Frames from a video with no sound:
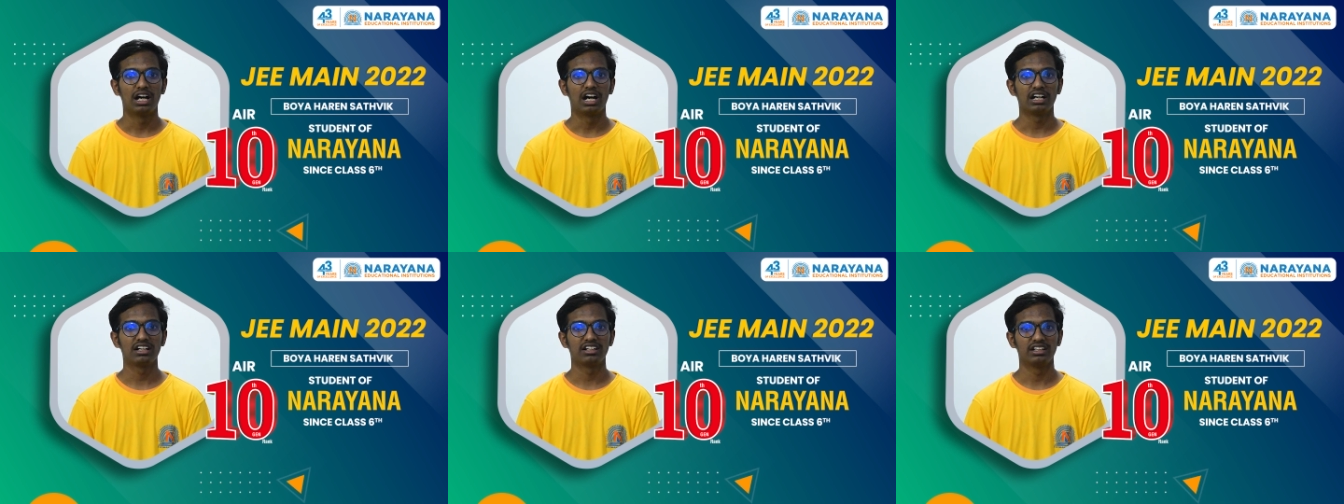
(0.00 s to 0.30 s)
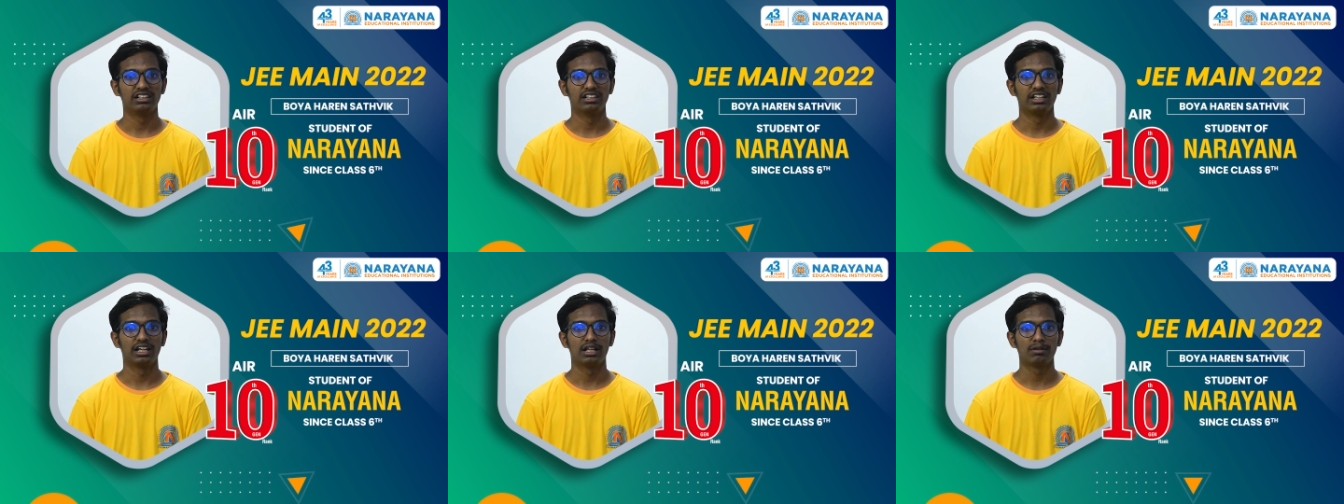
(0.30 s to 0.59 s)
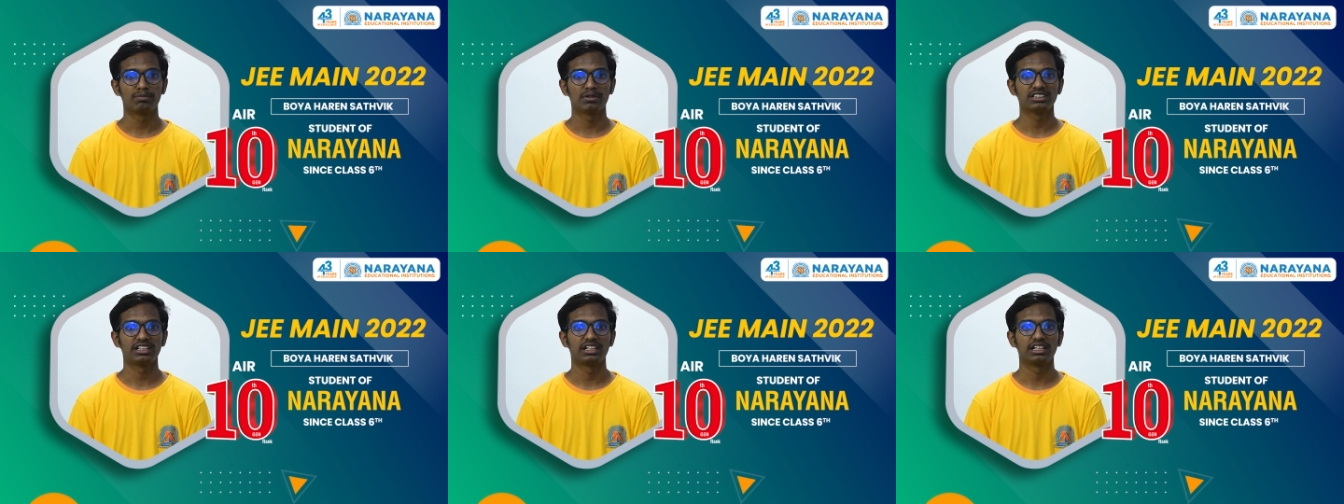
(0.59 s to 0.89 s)
and they
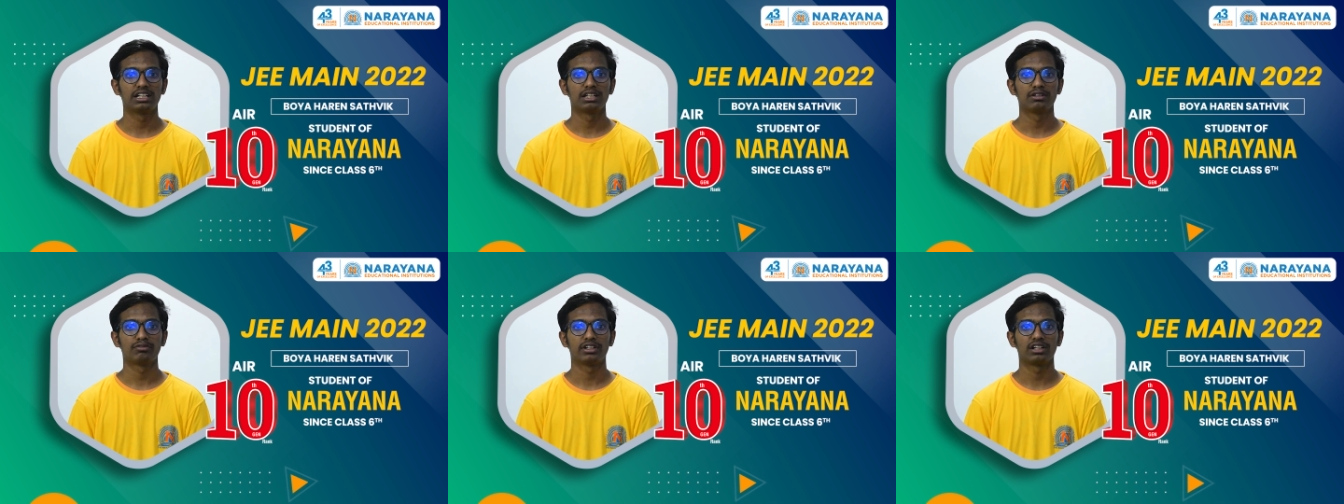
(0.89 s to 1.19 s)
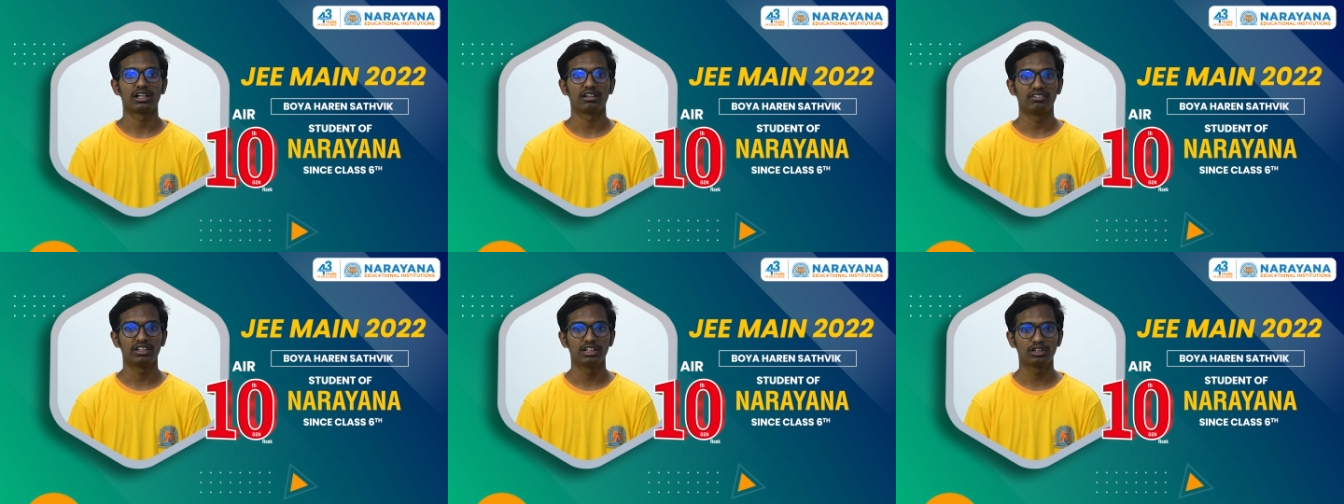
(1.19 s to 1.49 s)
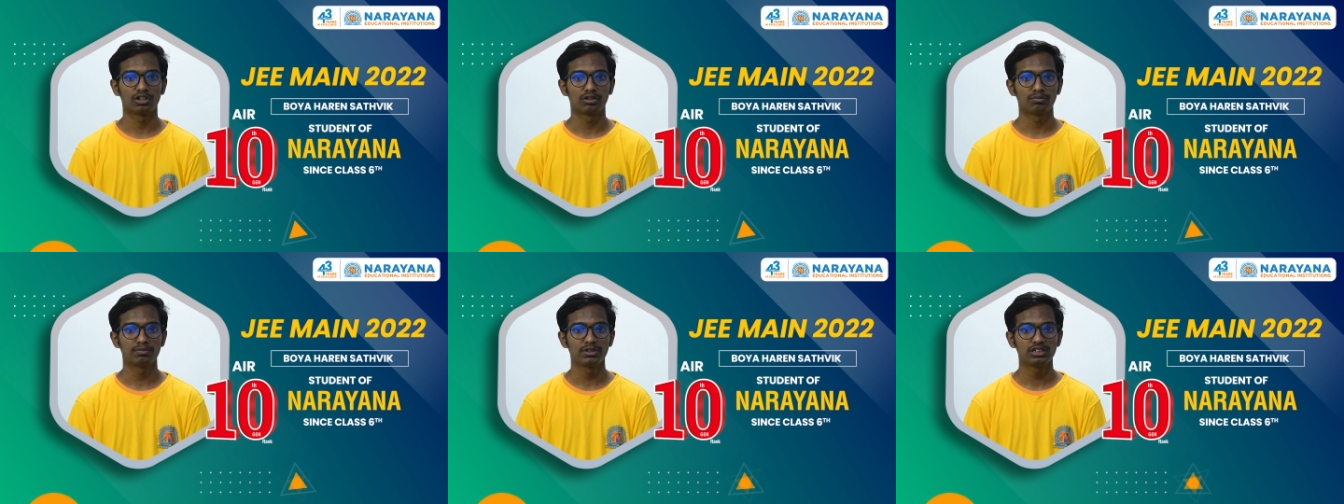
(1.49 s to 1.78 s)
help us identify our
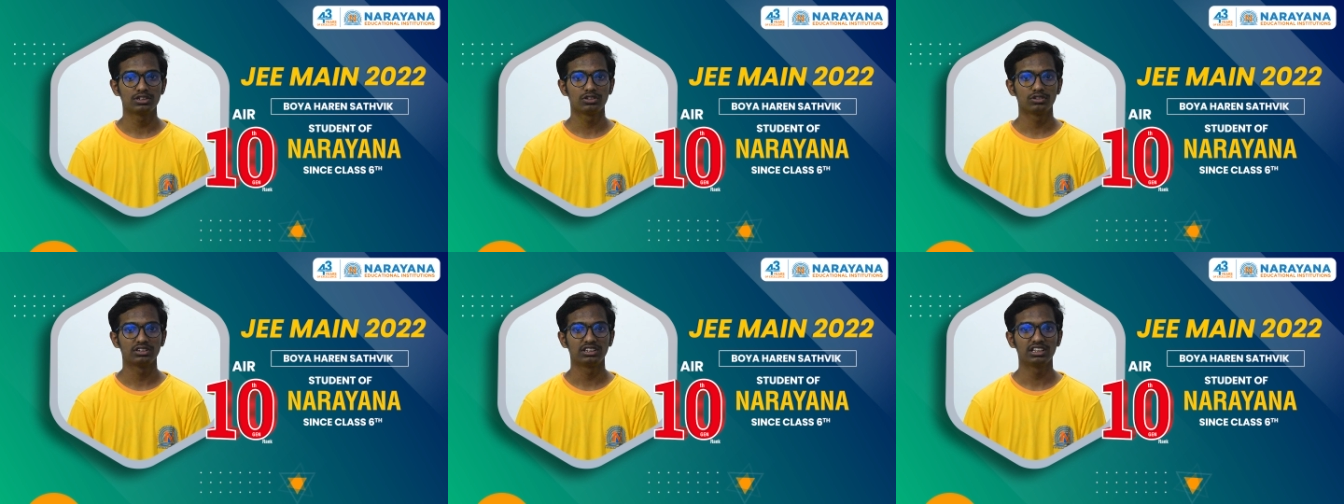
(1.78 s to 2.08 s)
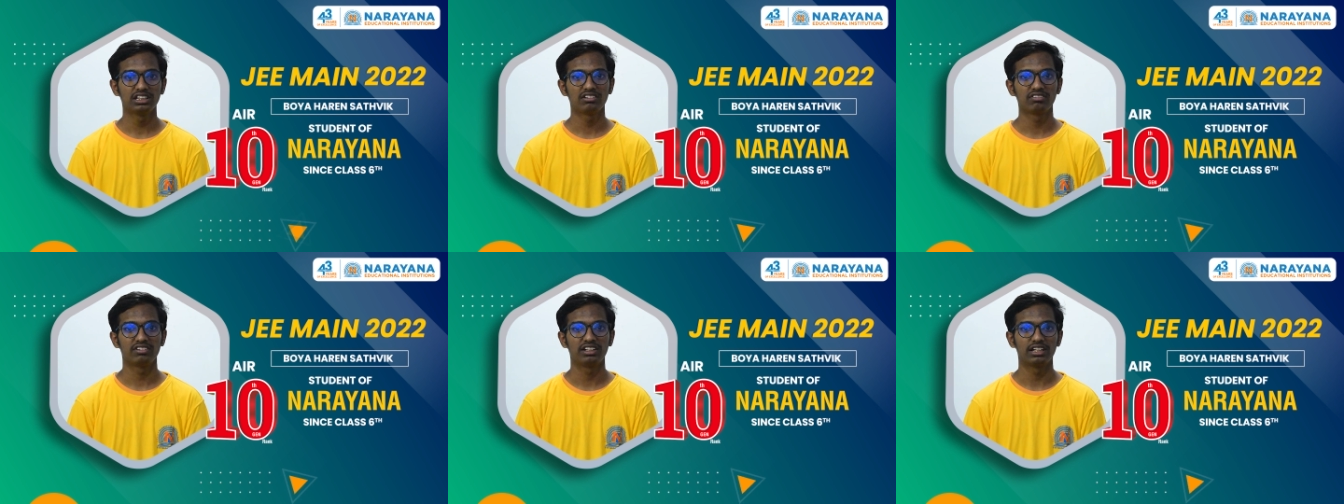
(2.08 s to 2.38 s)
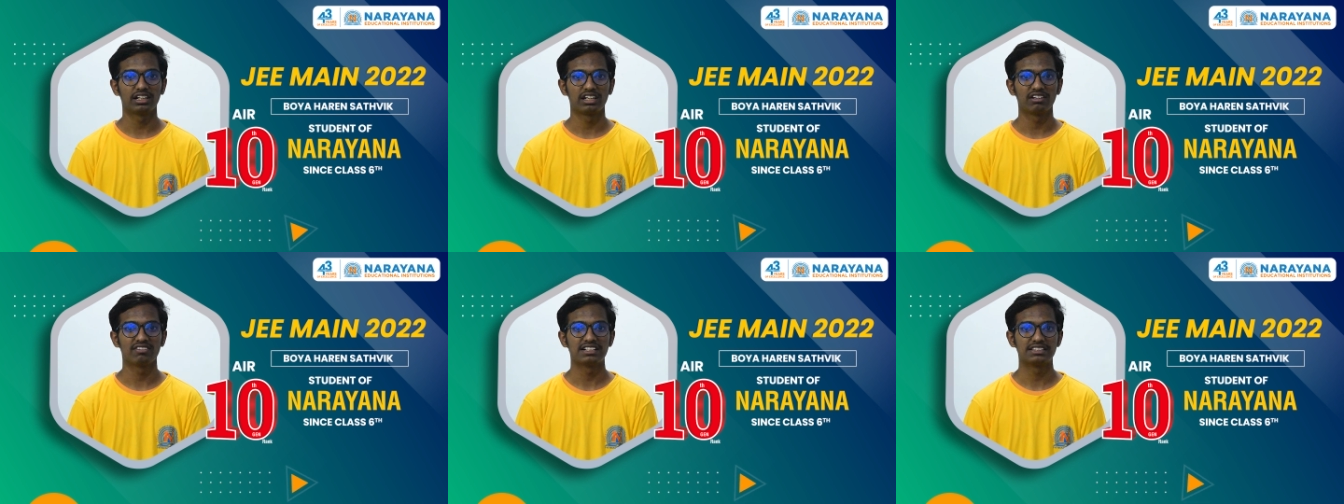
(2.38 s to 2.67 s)
weak topics so that
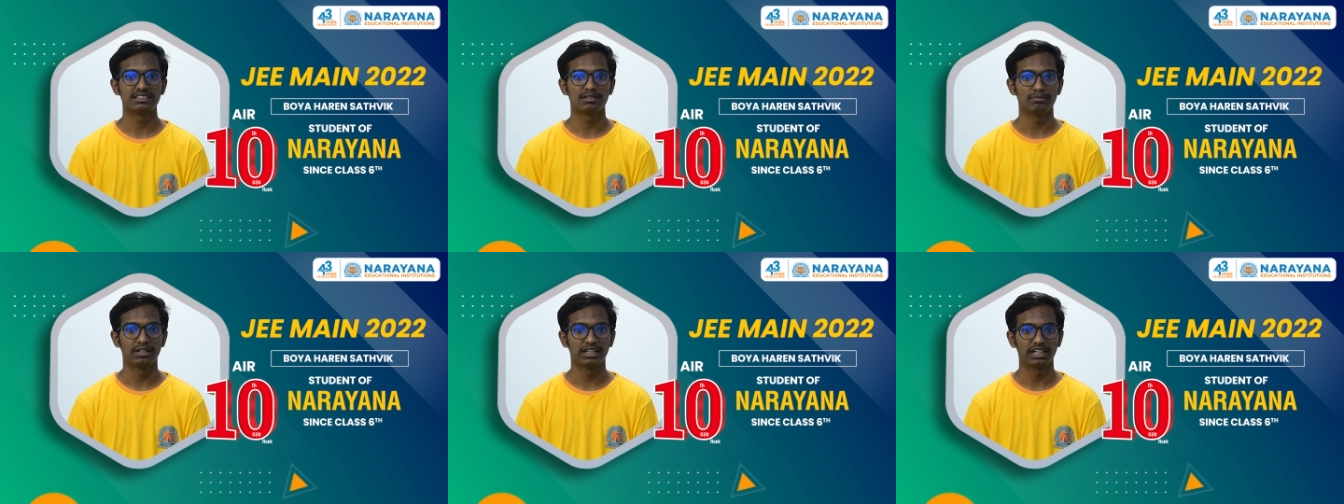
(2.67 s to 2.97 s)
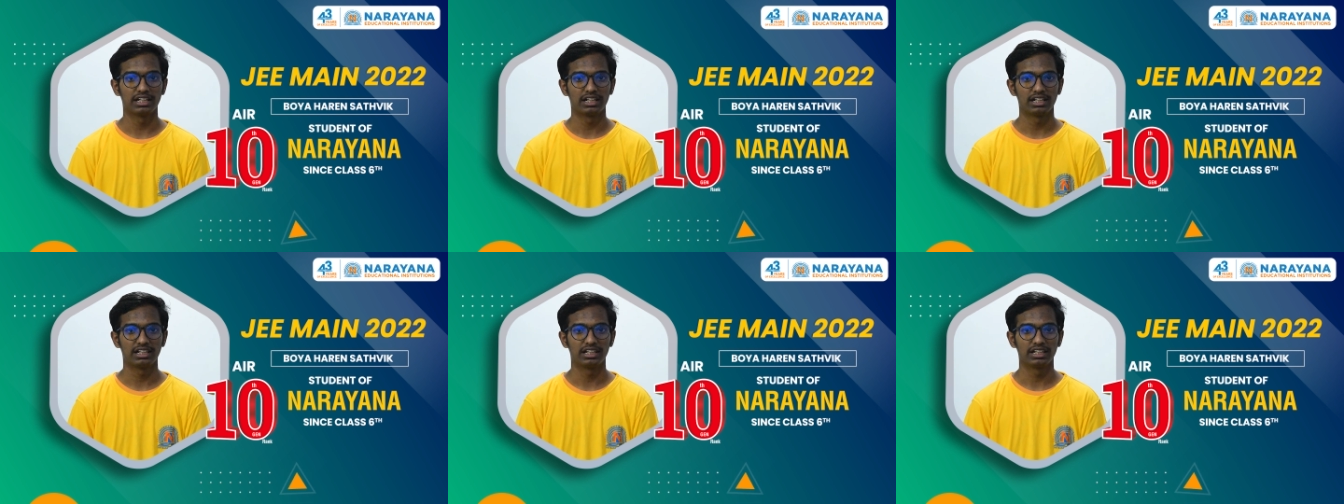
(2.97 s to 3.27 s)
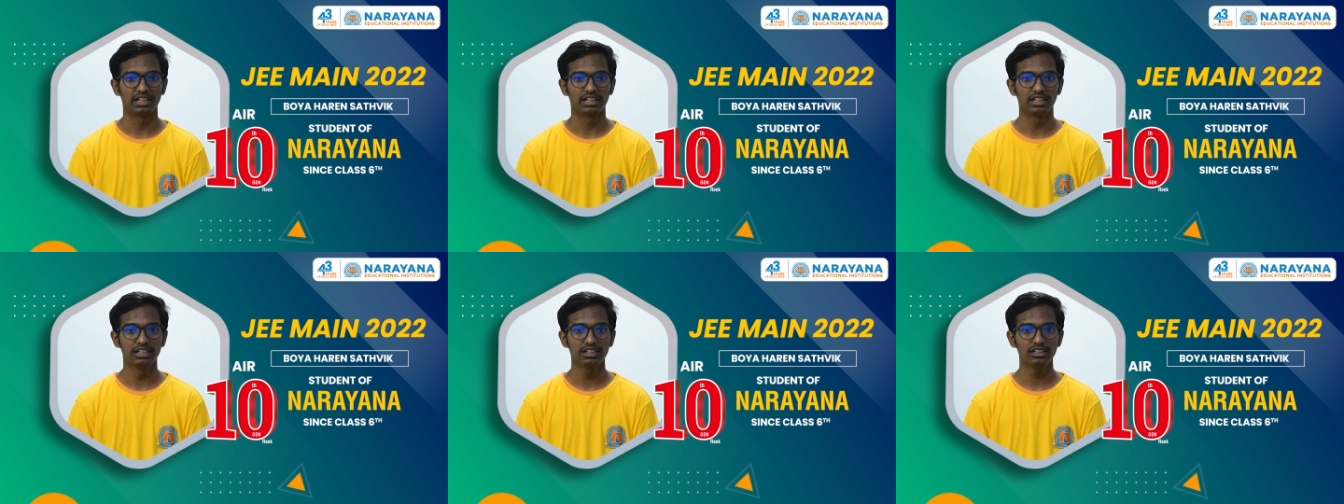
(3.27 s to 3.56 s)
we revise them again and
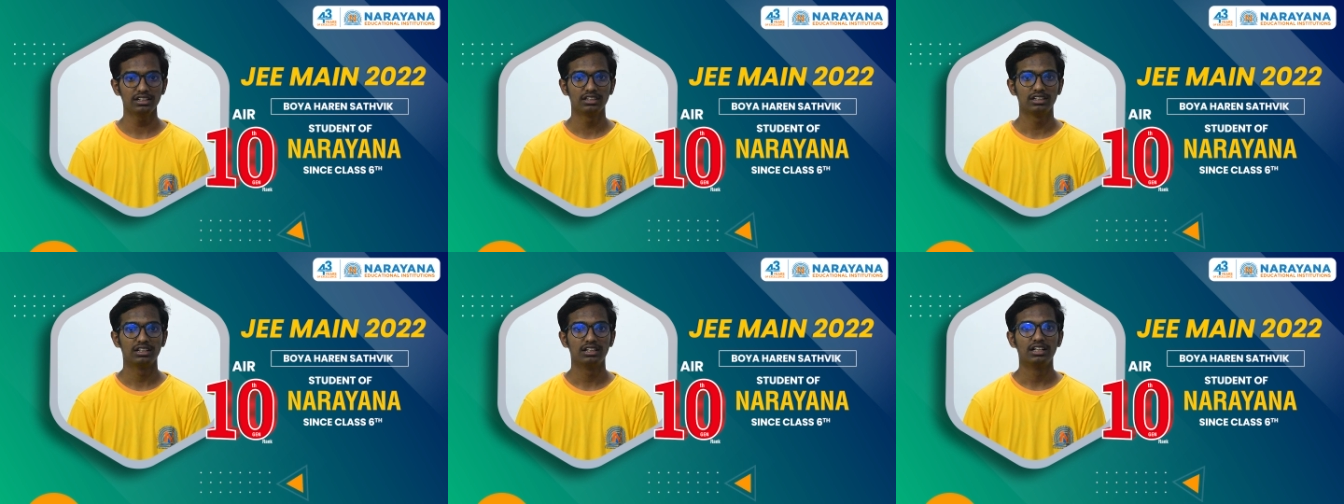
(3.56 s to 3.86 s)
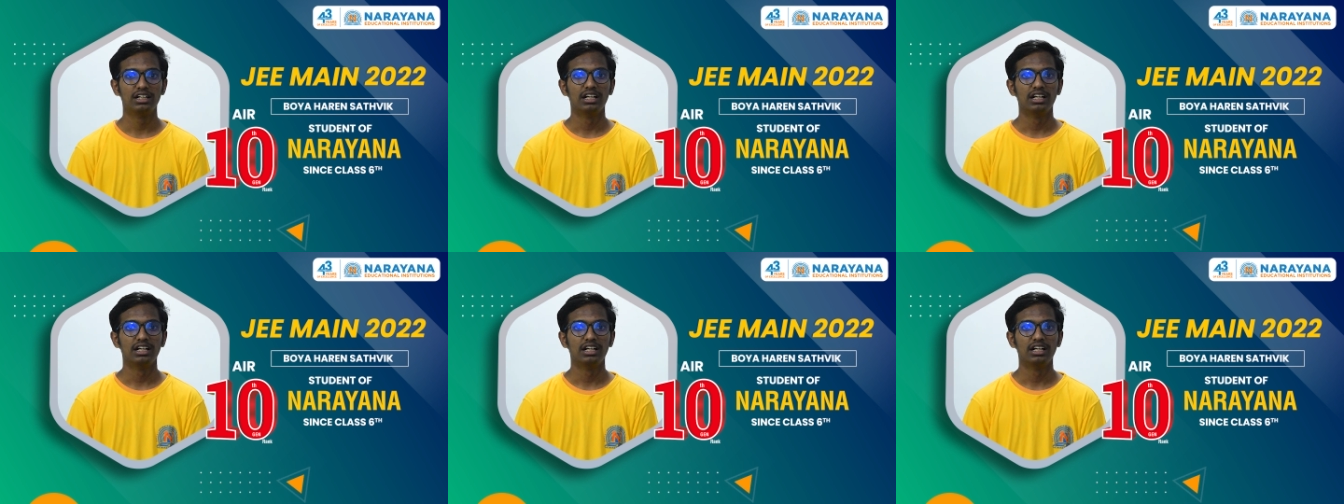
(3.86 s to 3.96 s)
again.